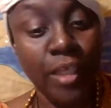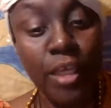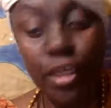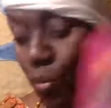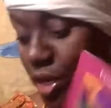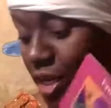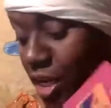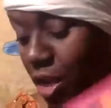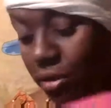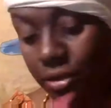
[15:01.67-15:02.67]
So we're going
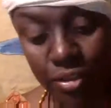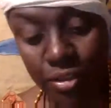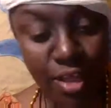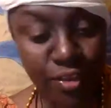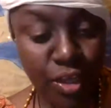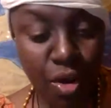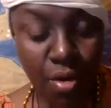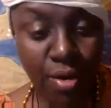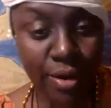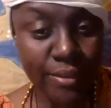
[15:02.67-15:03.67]
to go to the other
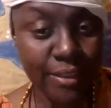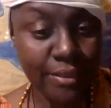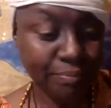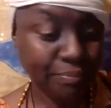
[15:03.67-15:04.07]
cards,